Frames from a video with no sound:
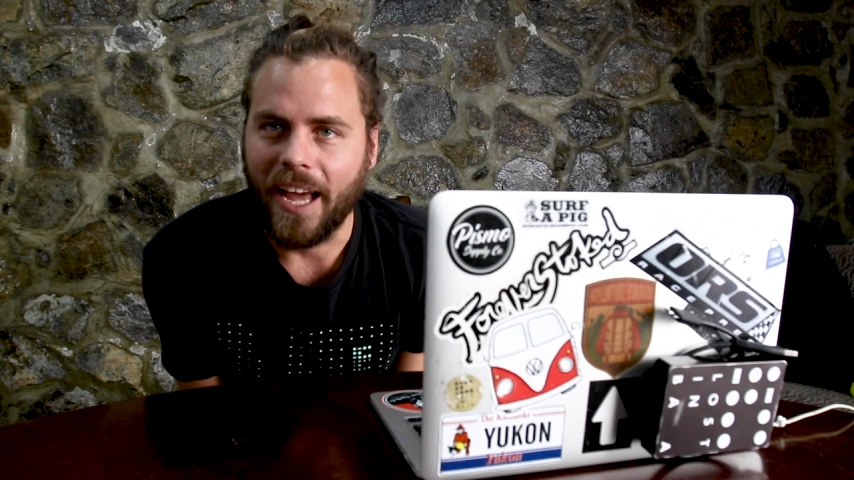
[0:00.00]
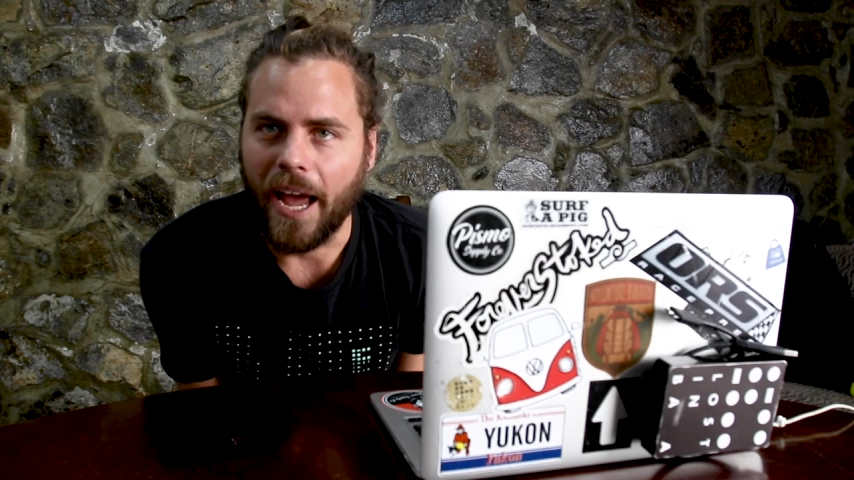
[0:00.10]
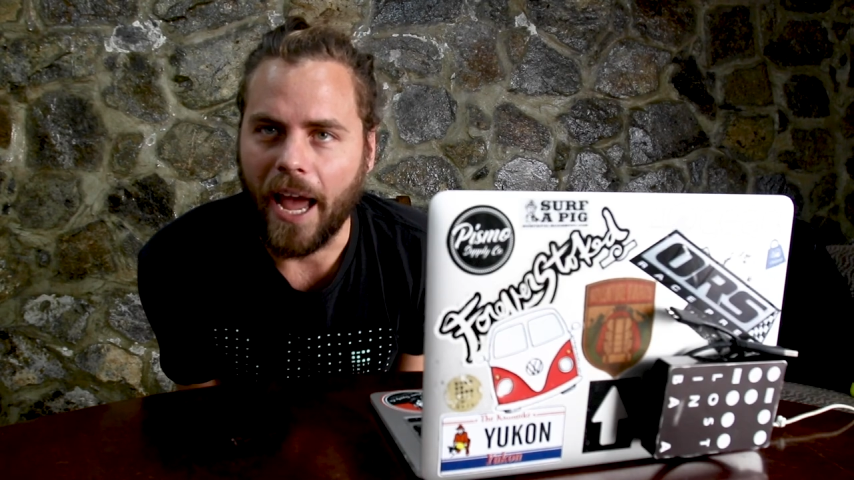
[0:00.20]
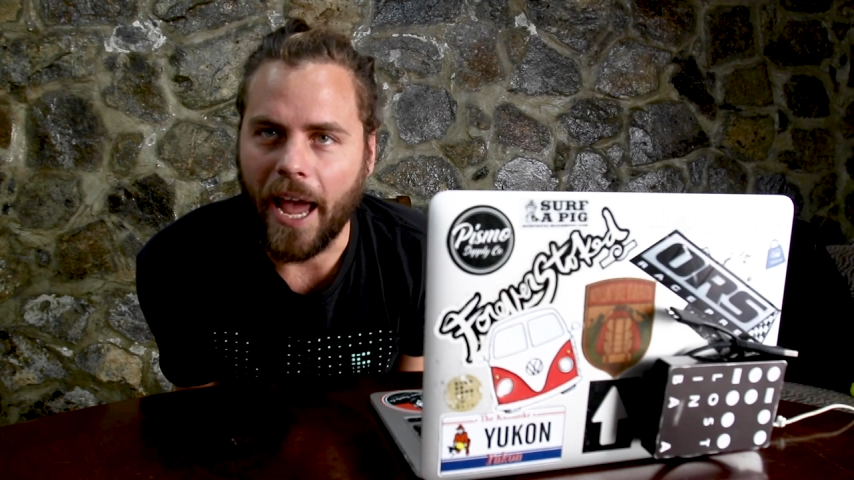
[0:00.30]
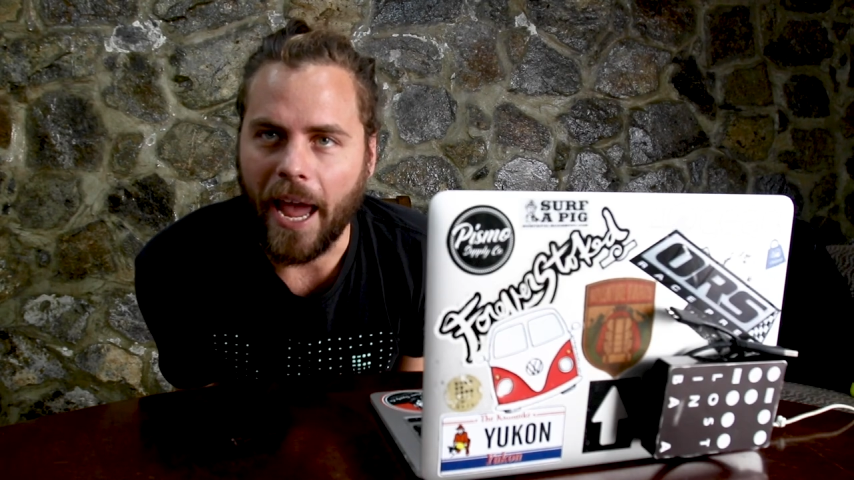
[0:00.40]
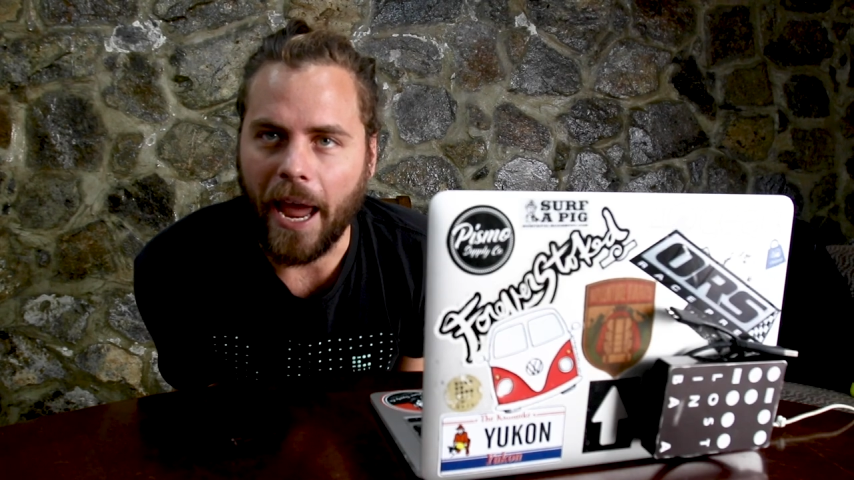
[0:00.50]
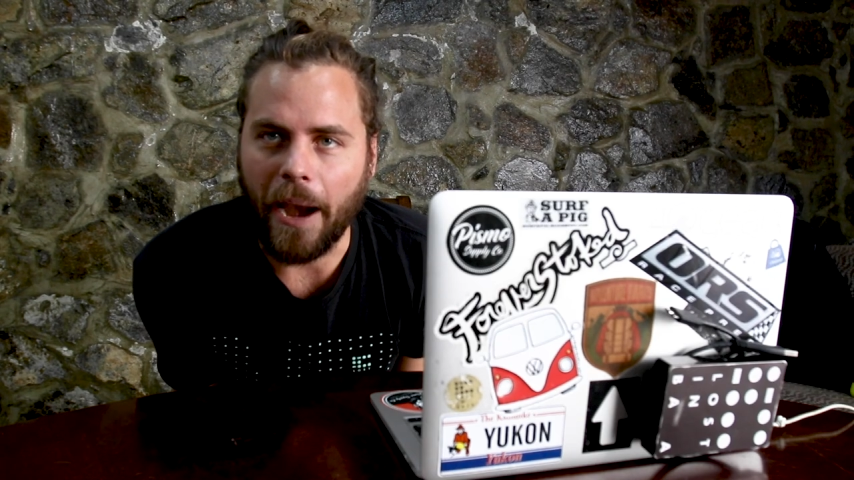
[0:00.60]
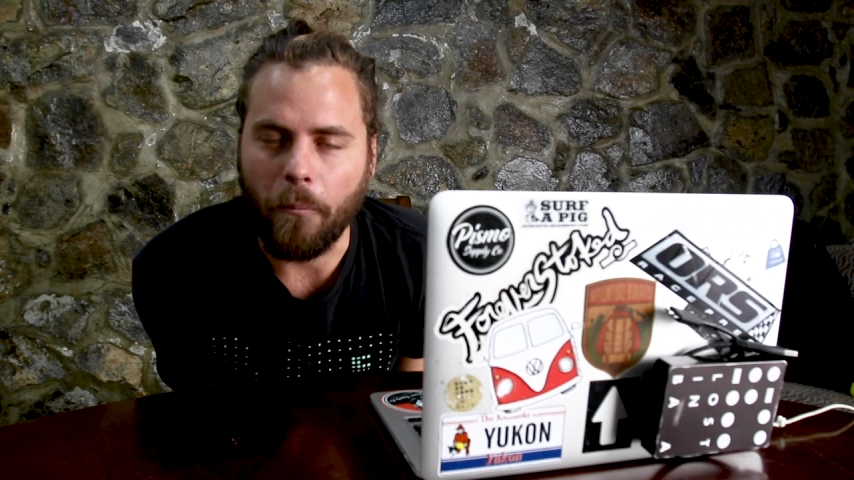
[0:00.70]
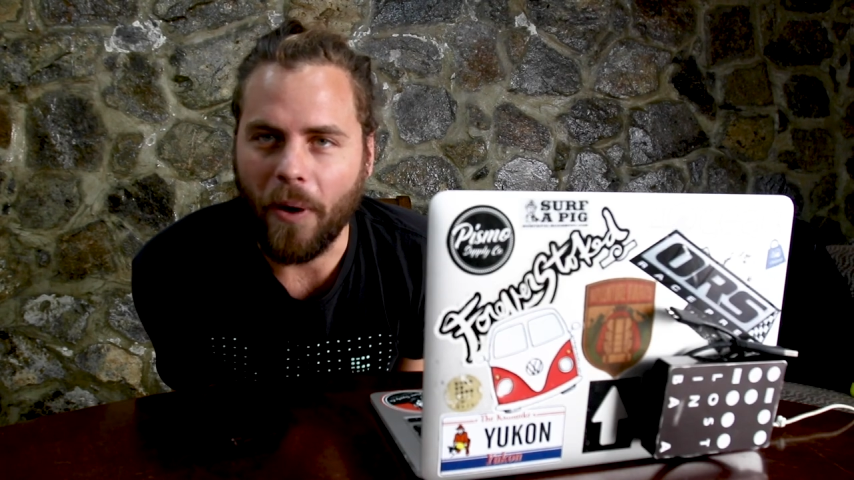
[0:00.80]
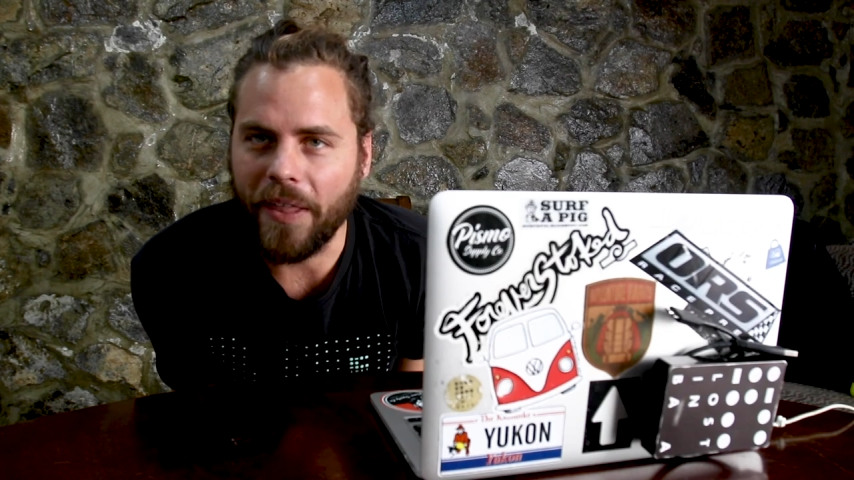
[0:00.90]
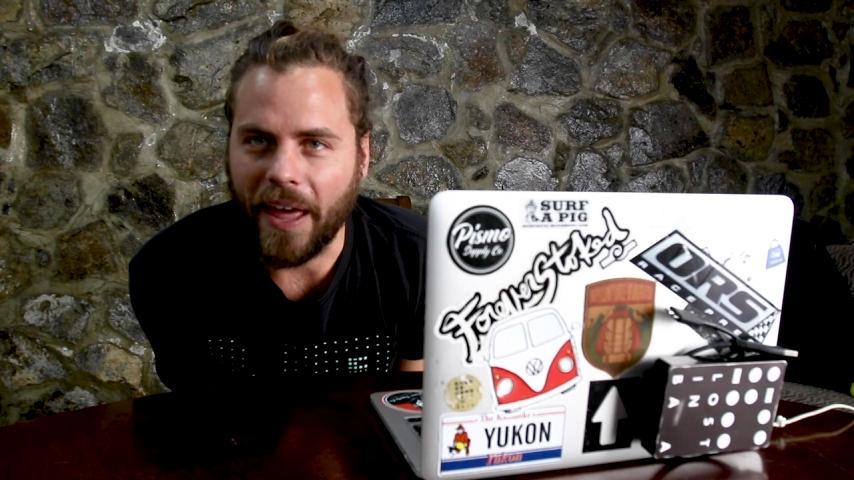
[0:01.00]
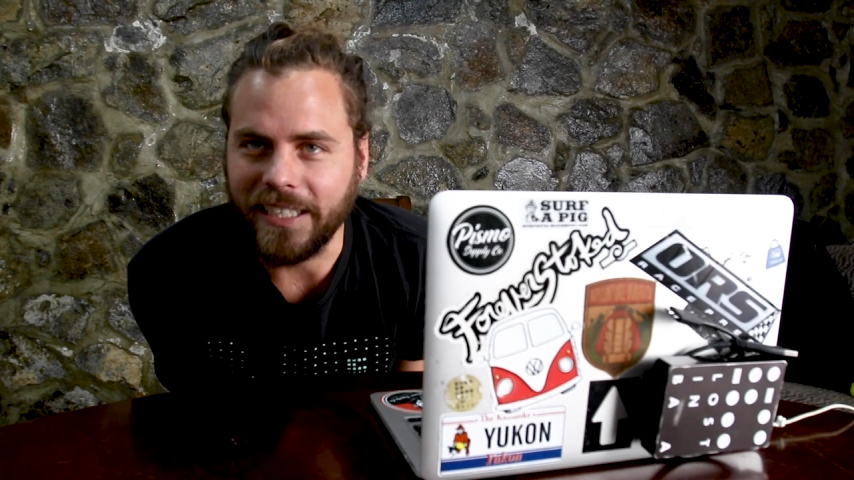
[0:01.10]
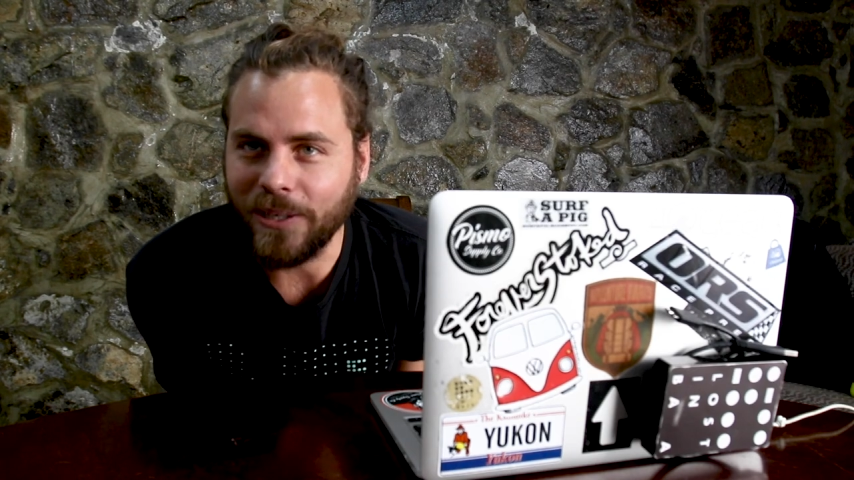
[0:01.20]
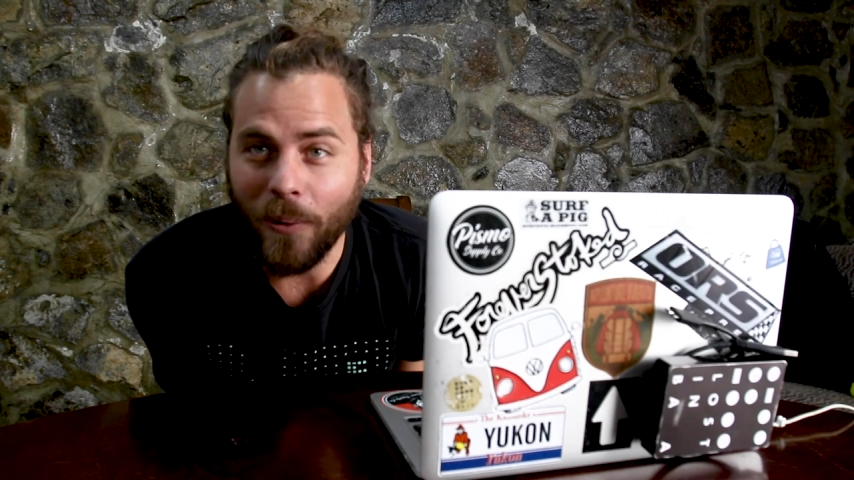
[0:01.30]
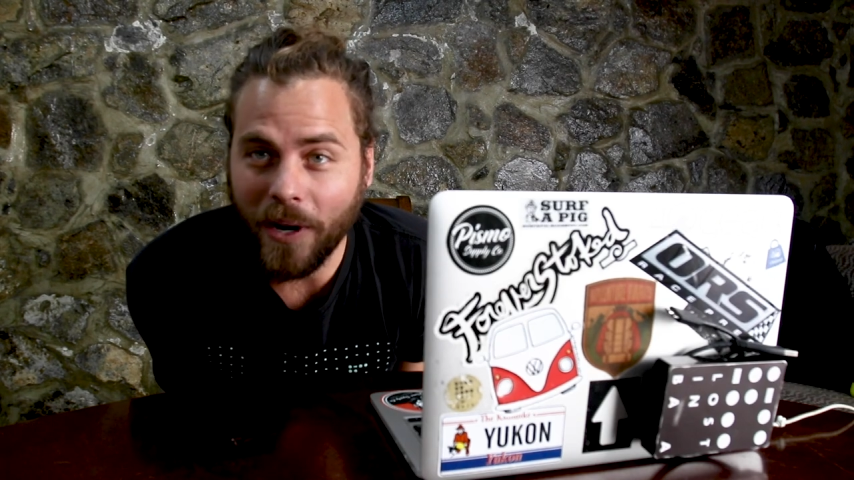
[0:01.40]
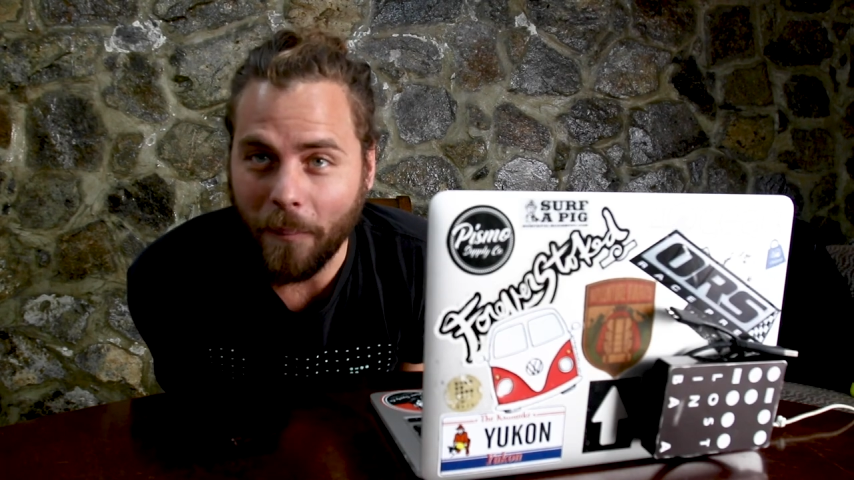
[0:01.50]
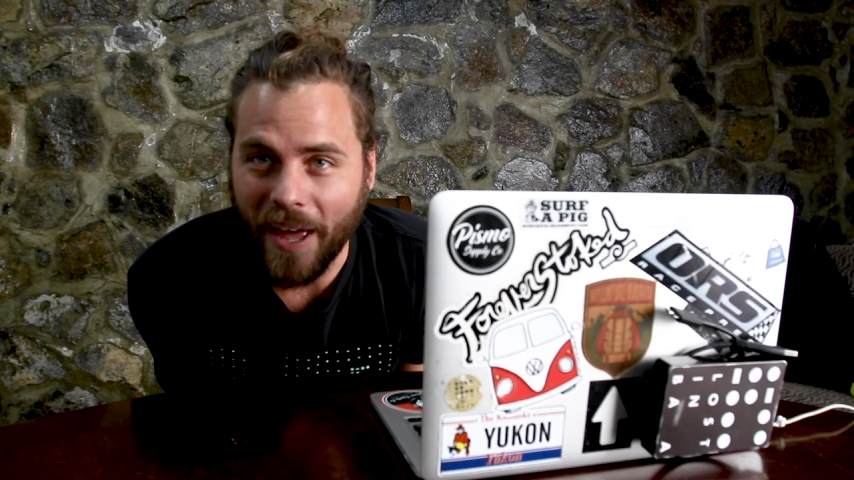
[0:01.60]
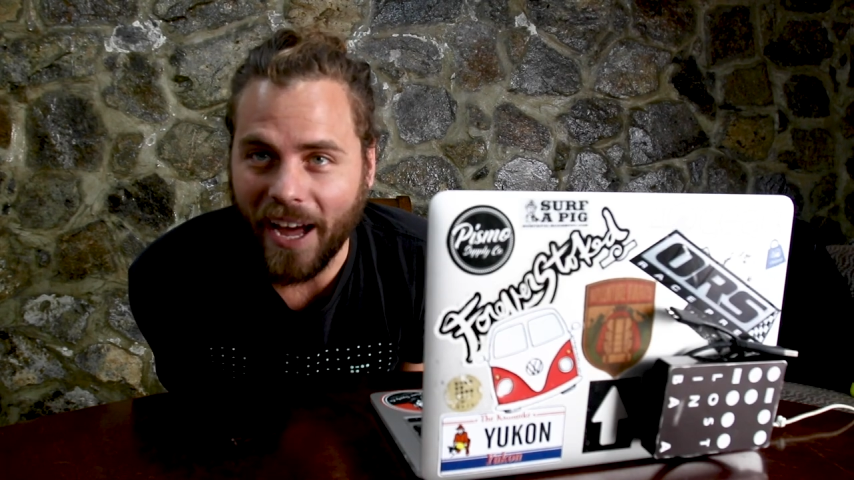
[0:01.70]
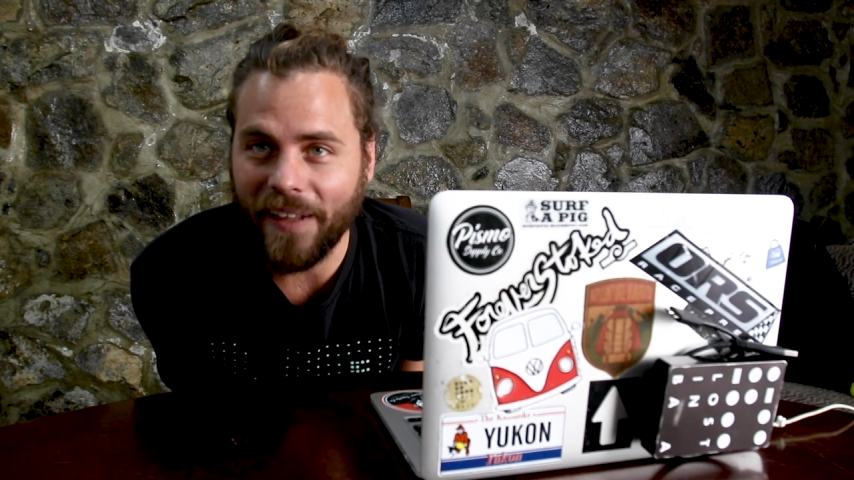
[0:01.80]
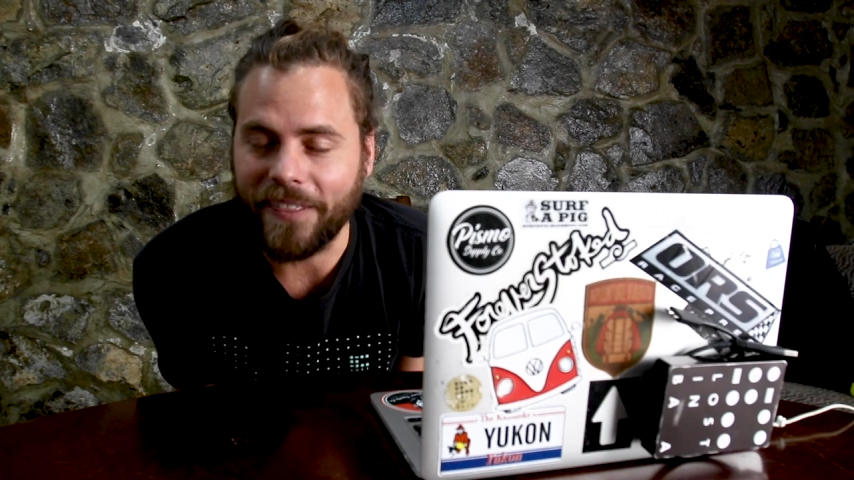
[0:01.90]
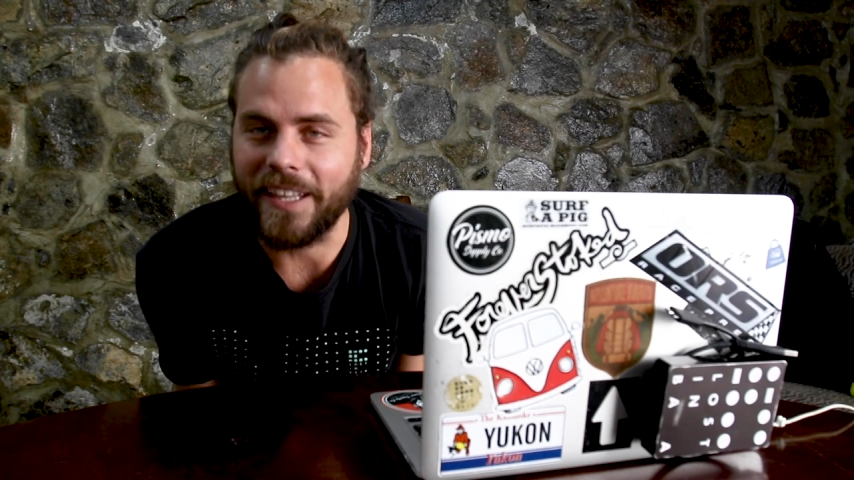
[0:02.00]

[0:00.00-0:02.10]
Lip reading: And where they talk about